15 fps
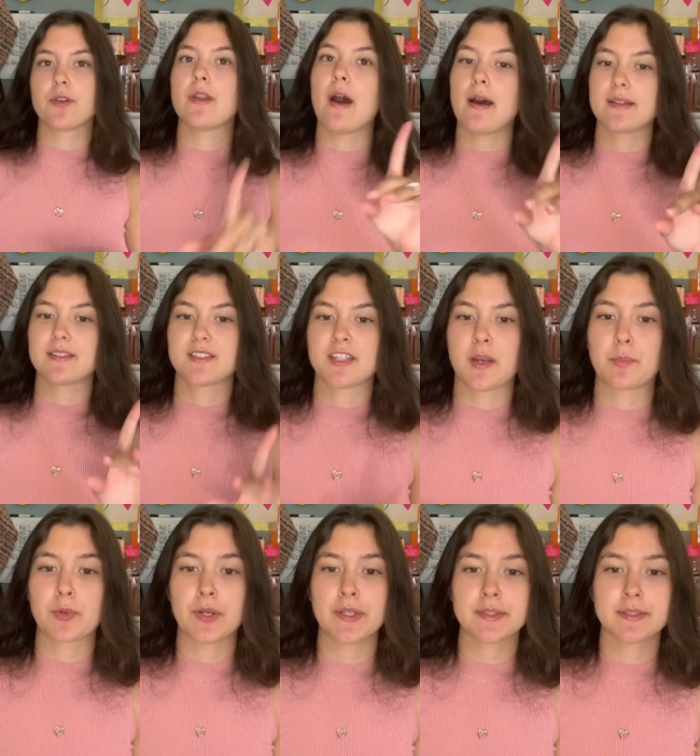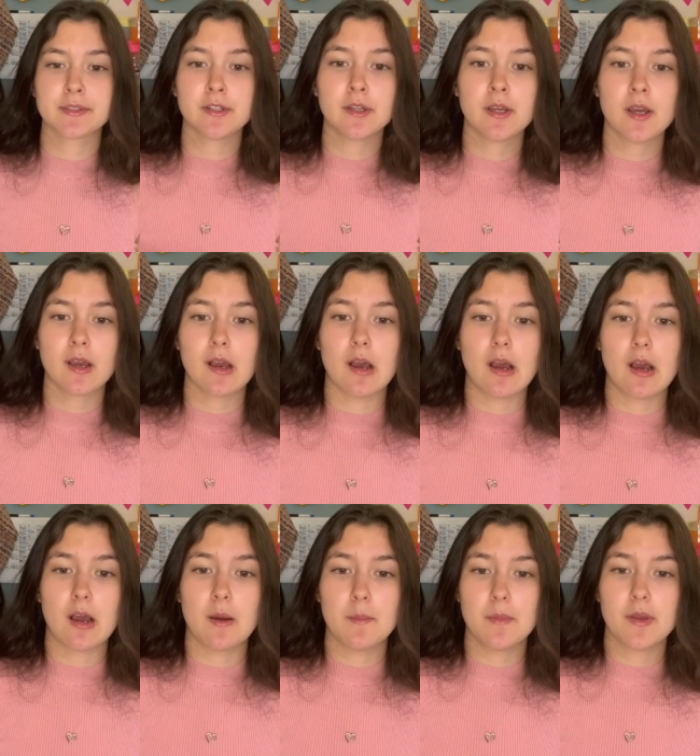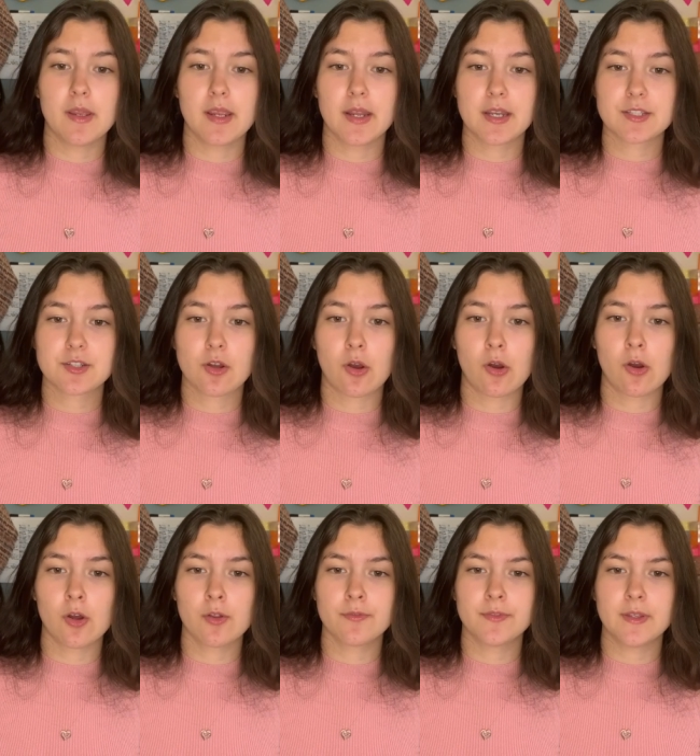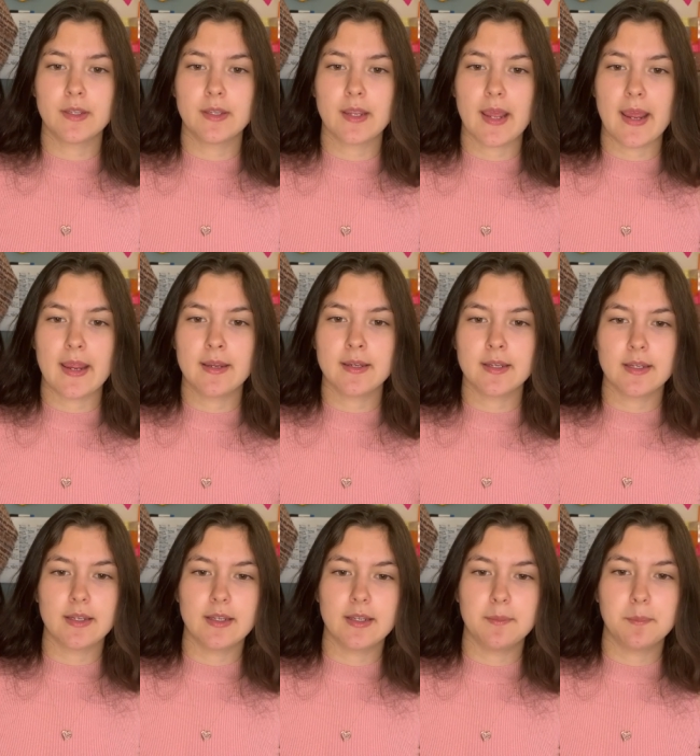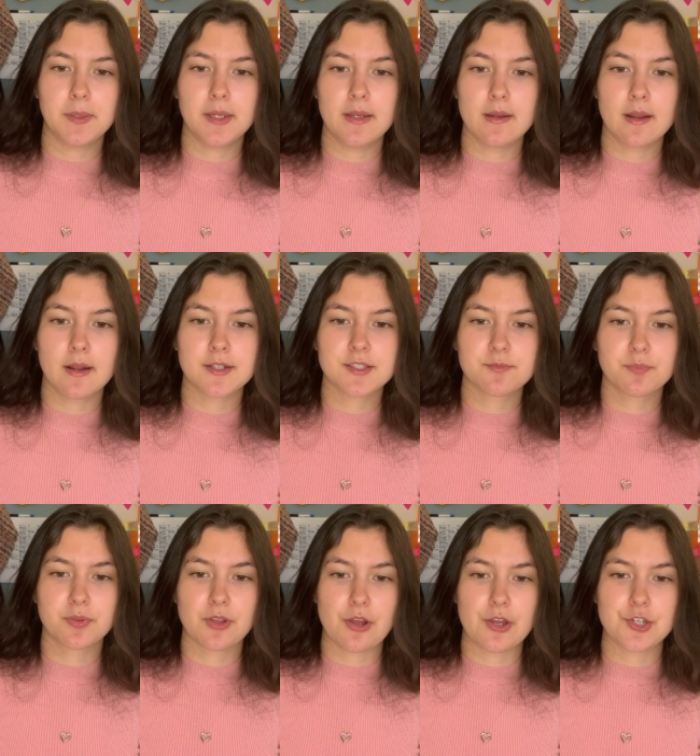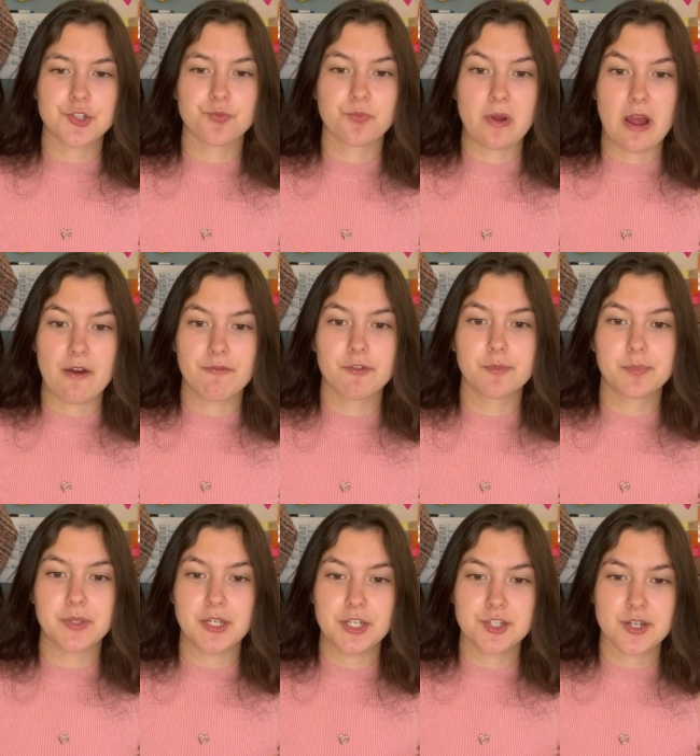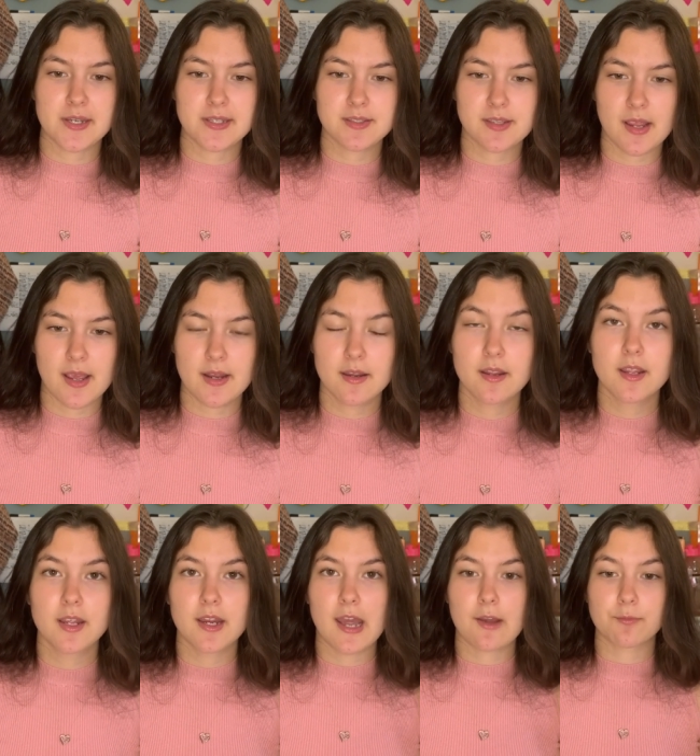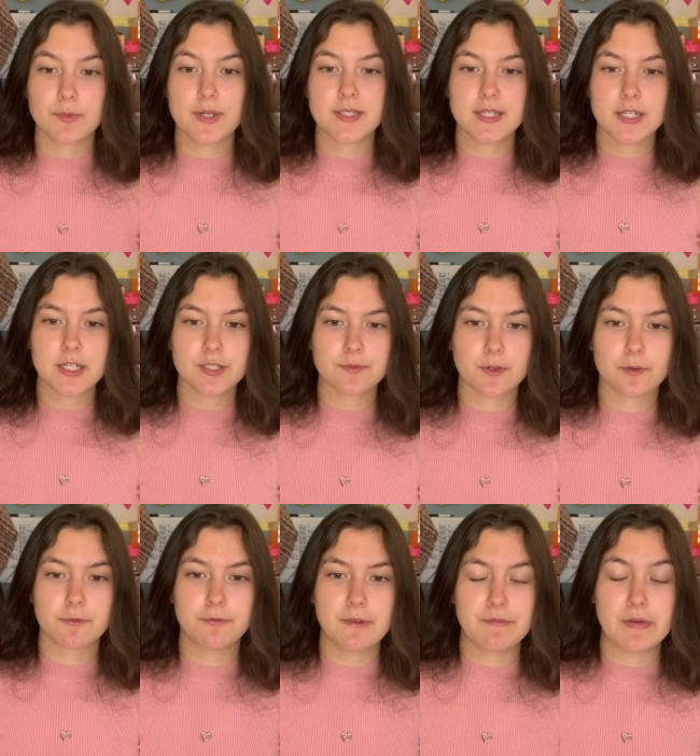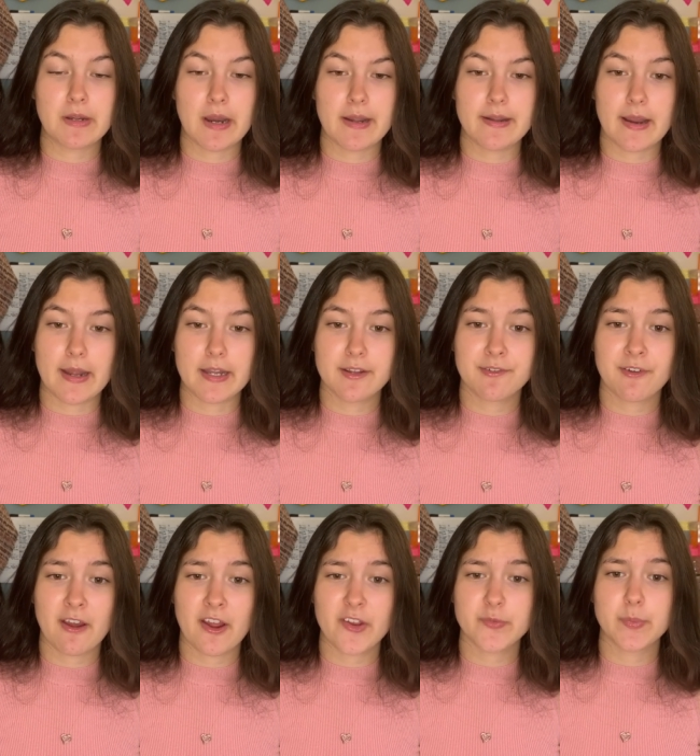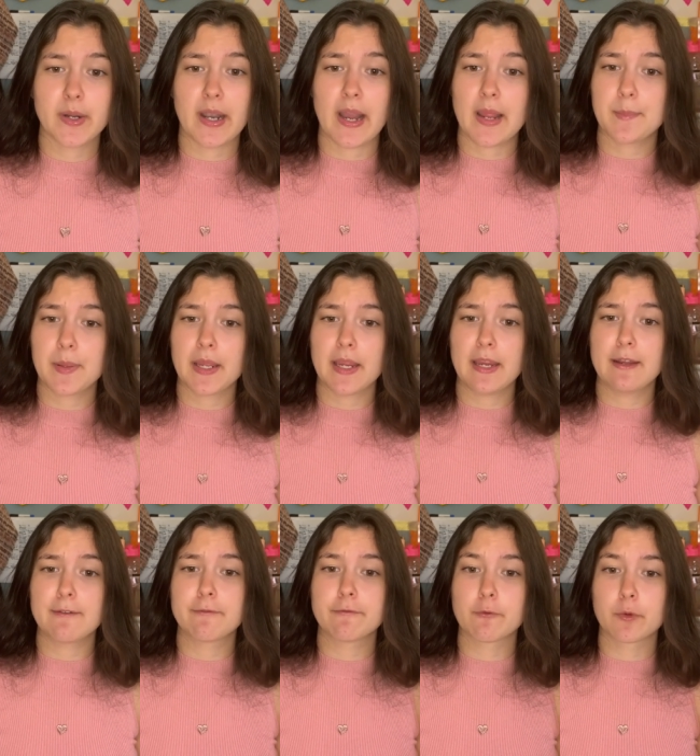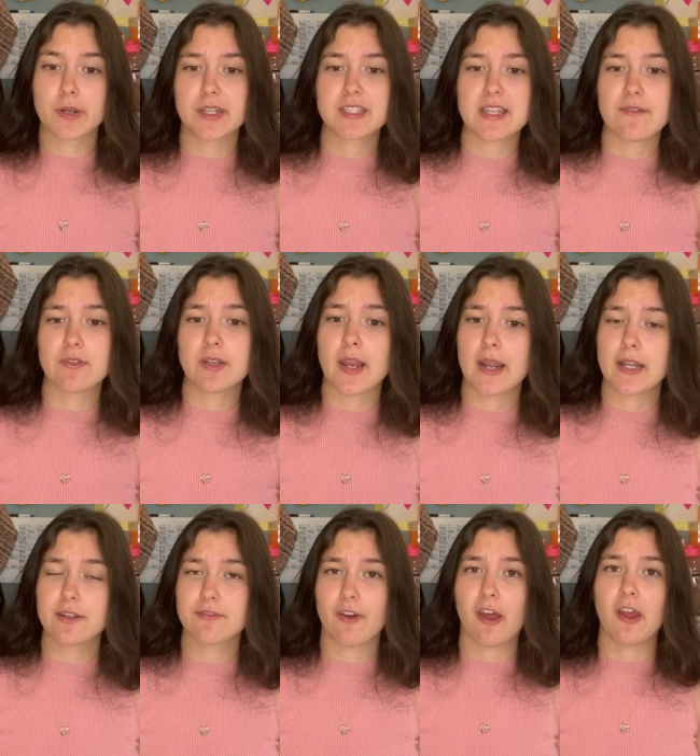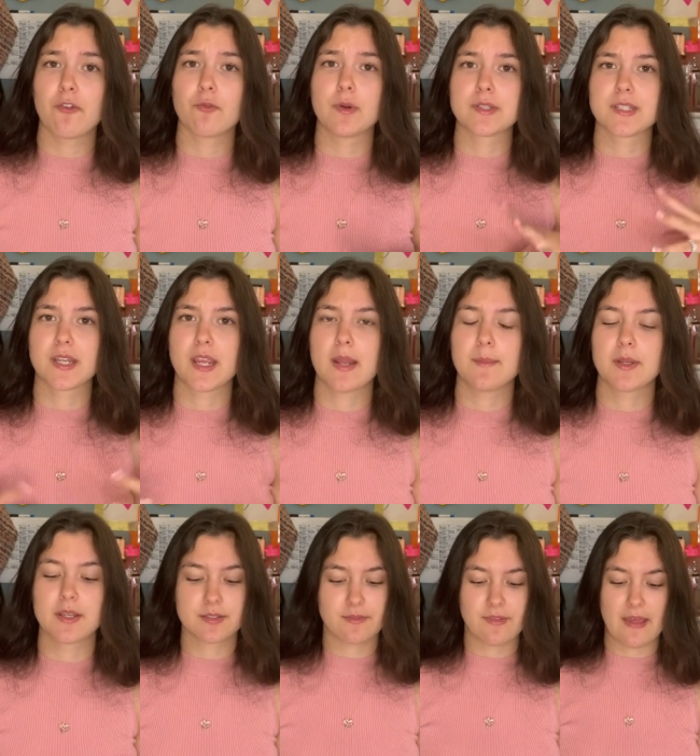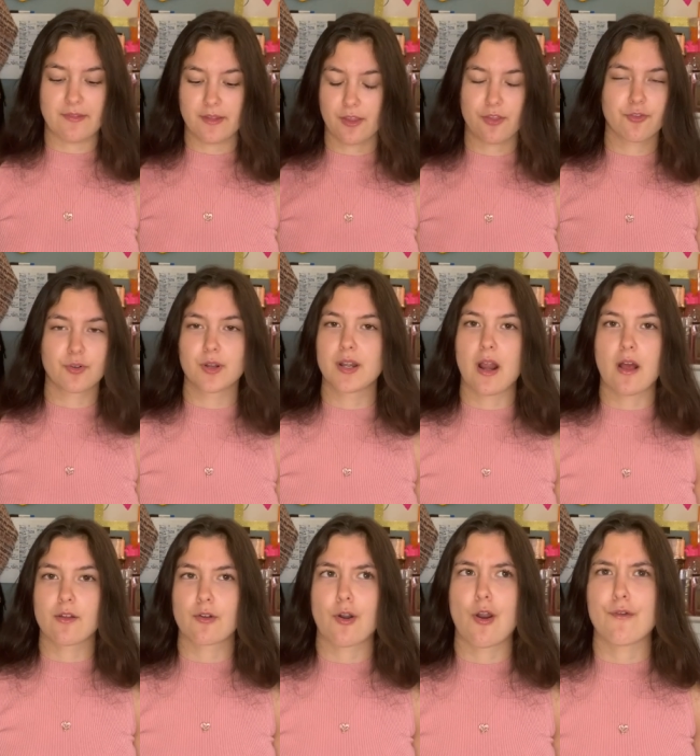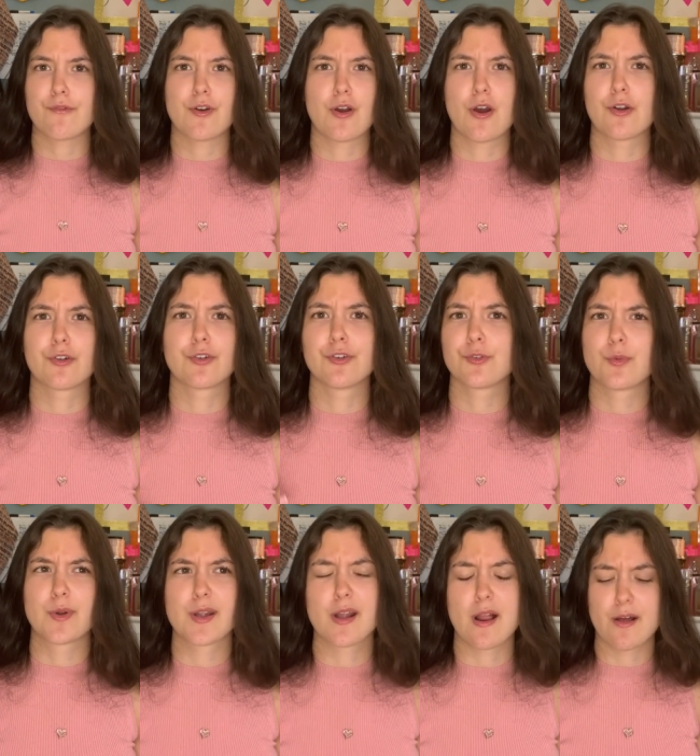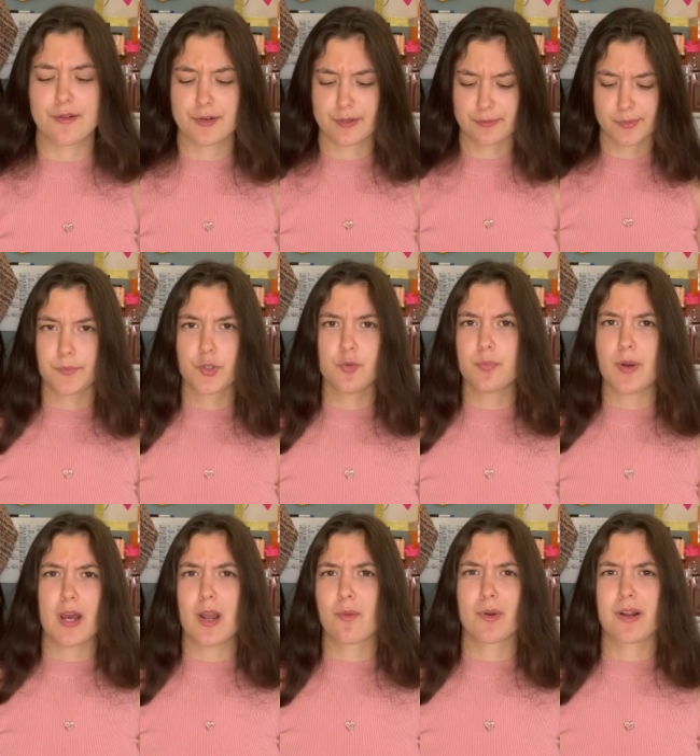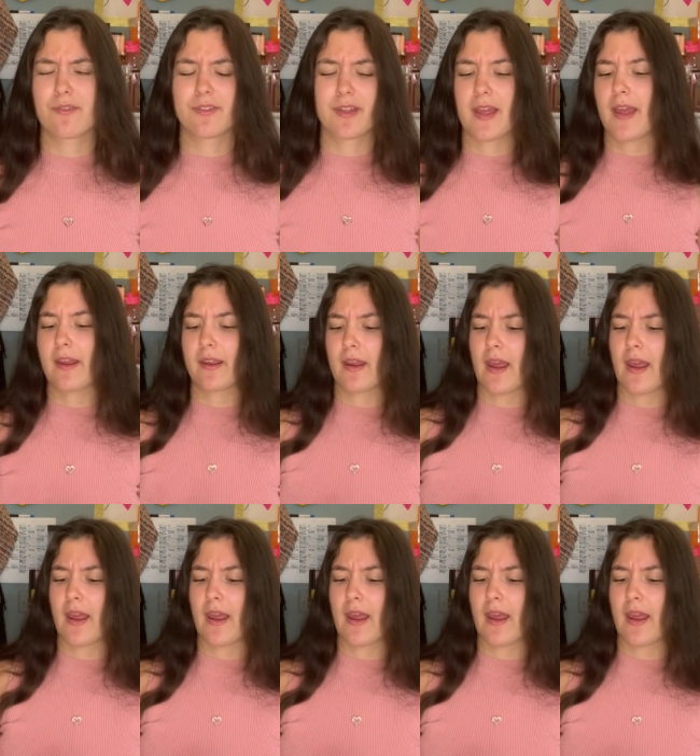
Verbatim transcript: not separate. Um, it is called the AE Peanuts Plush Waffle PJ Set. It retails for $59.95, but I paid $47.95 once again because of that like $30 off, $120 coupon, whatever the heck I